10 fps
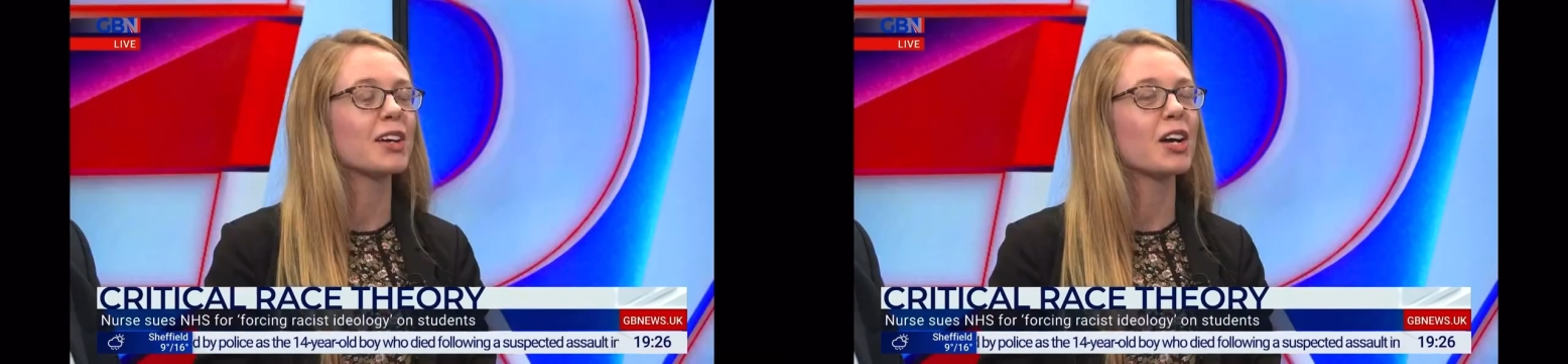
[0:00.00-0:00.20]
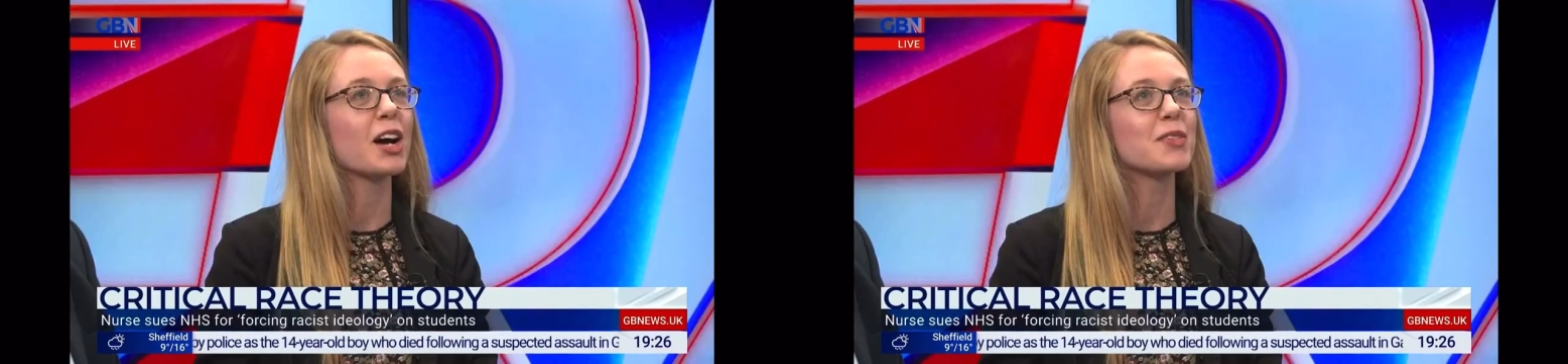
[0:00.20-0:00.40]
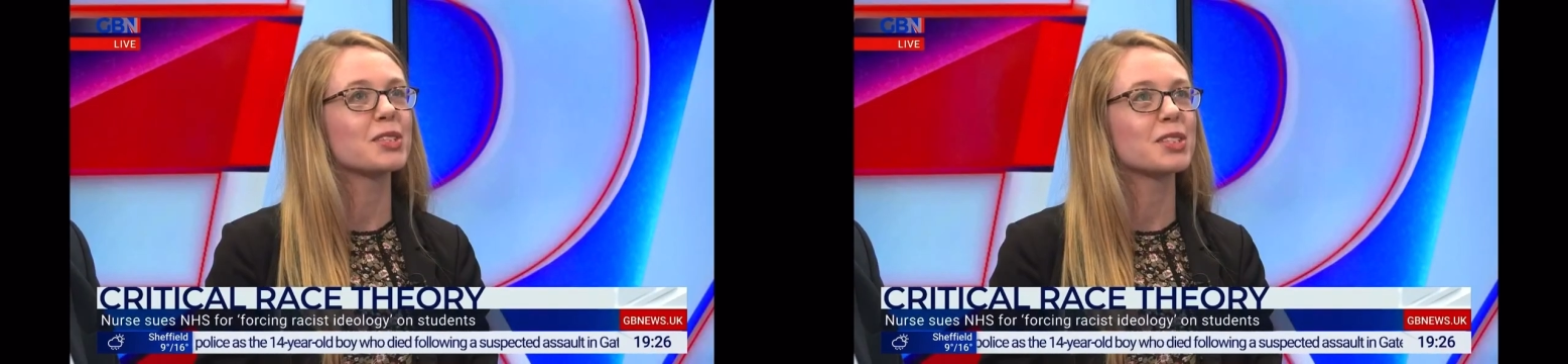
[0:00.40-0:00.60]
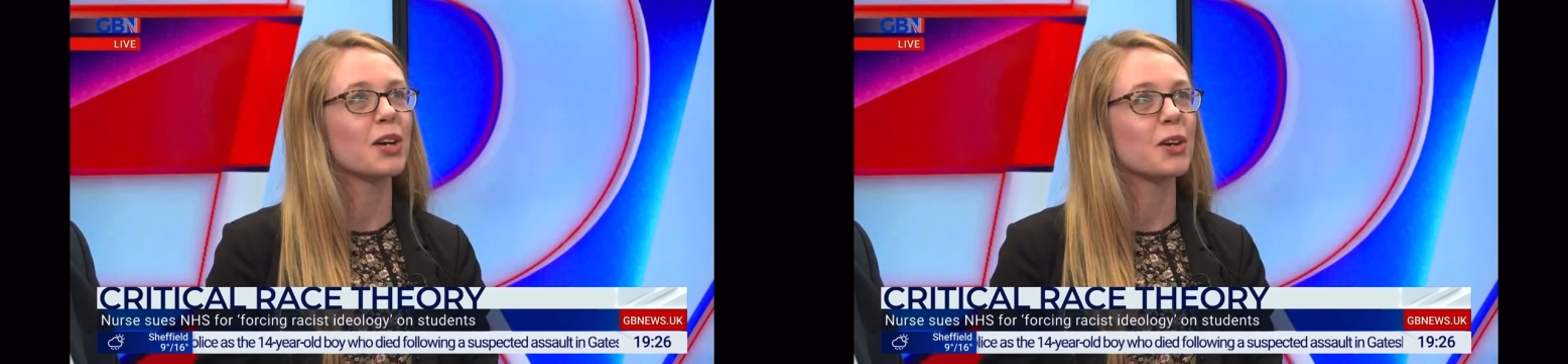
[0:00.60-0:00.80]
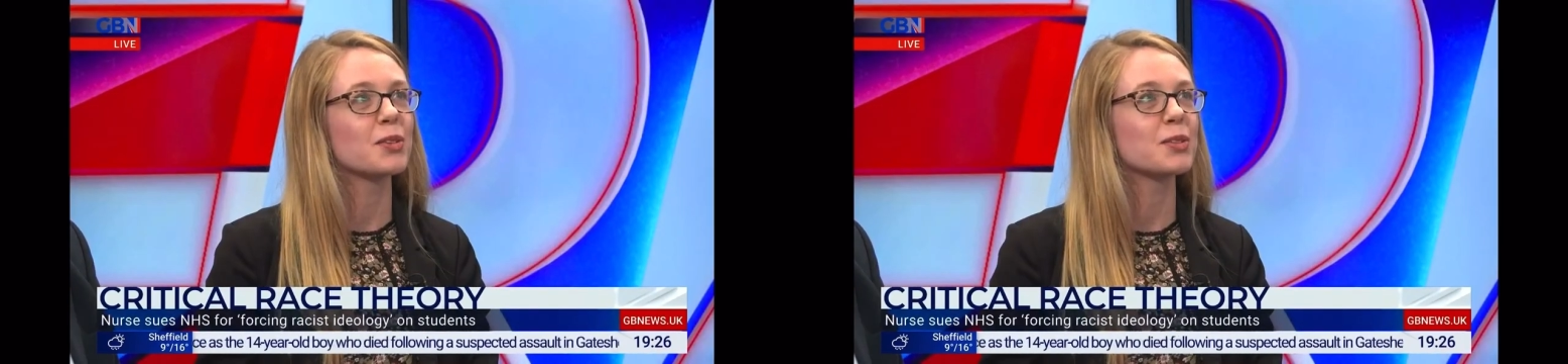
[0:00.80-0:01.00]
I was
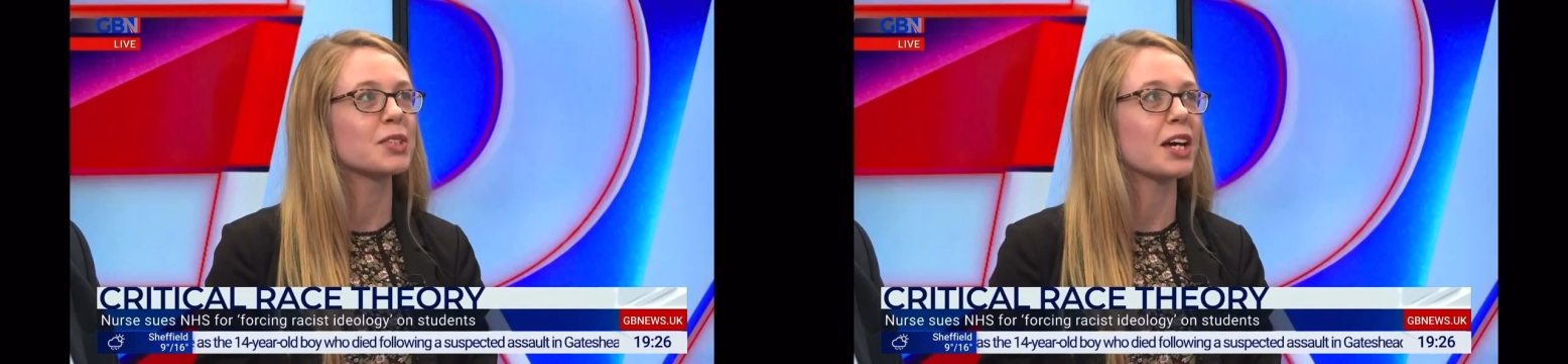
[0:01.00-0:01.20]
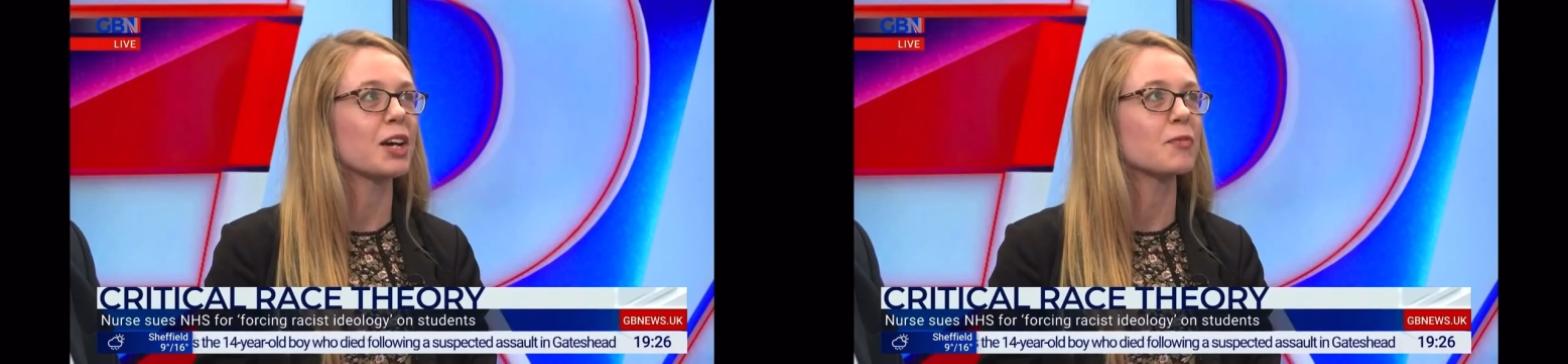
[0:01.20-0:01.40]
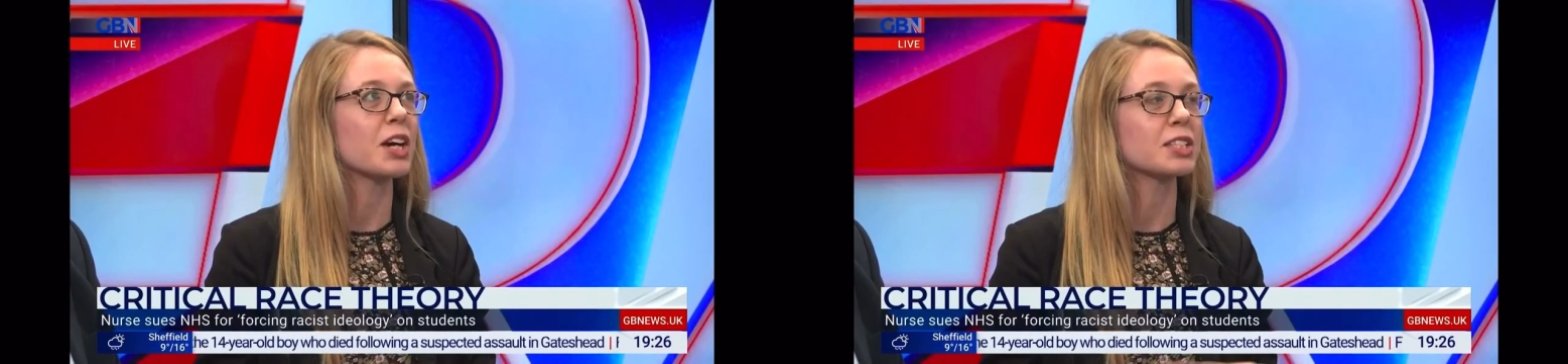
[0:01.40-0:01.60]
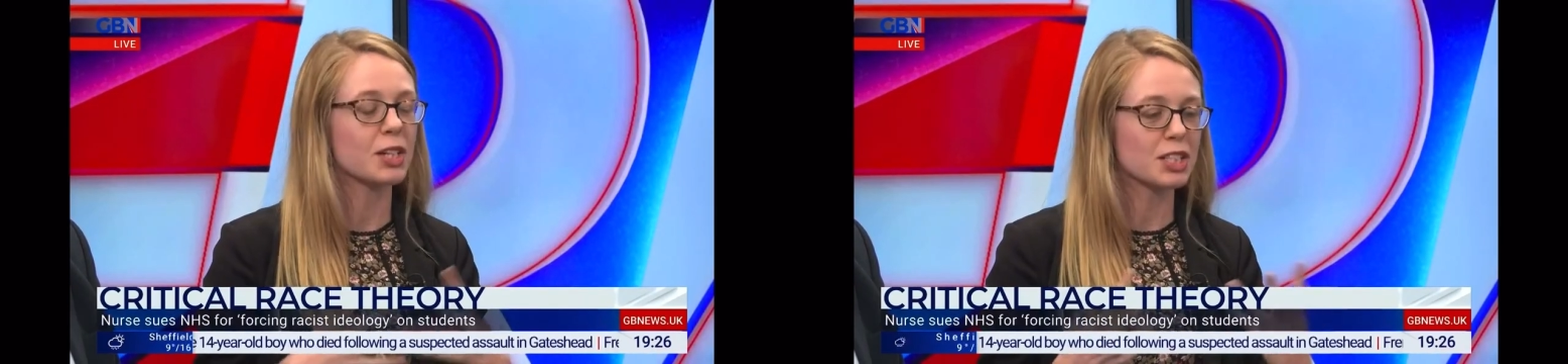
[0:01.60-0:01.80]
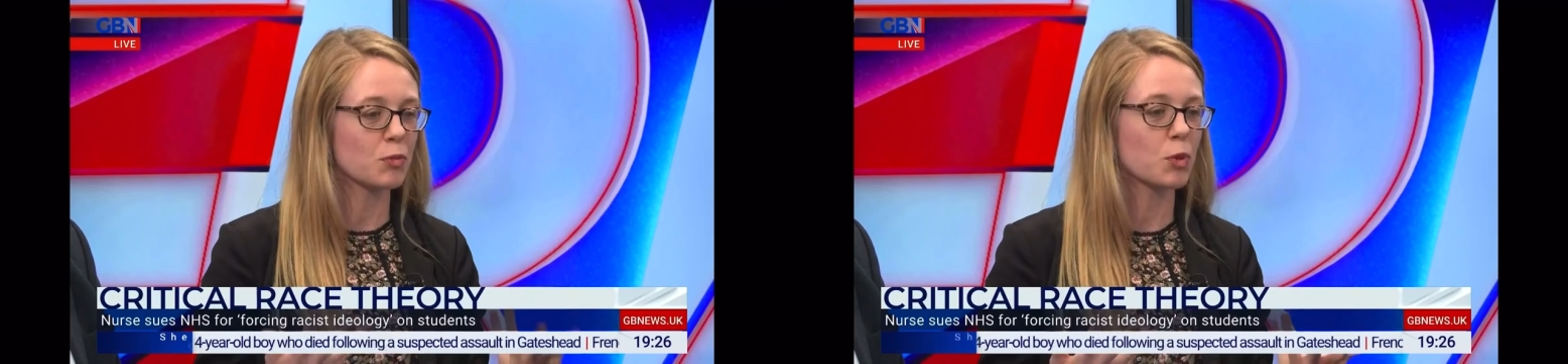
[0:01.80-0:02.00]
told, um, so
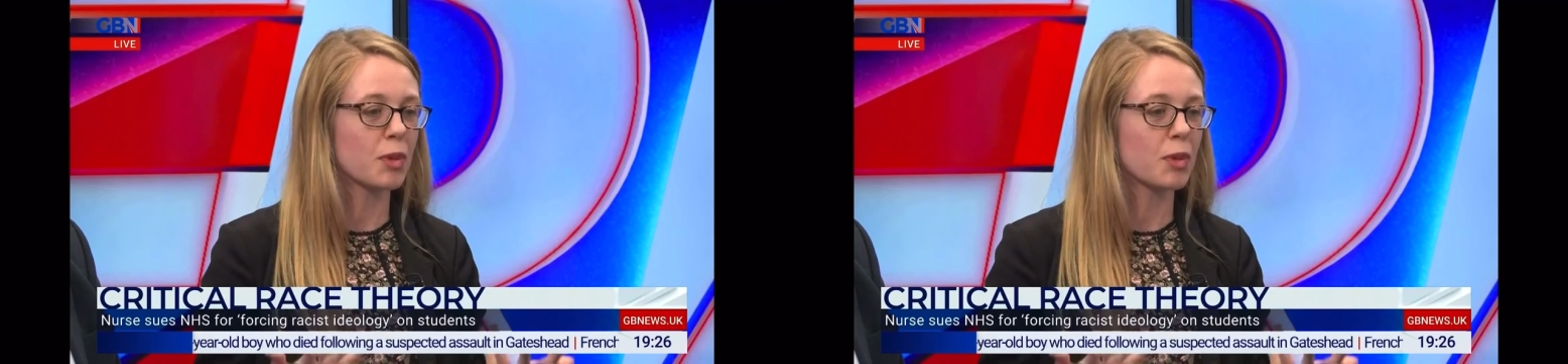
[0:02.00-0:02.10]
I said, well,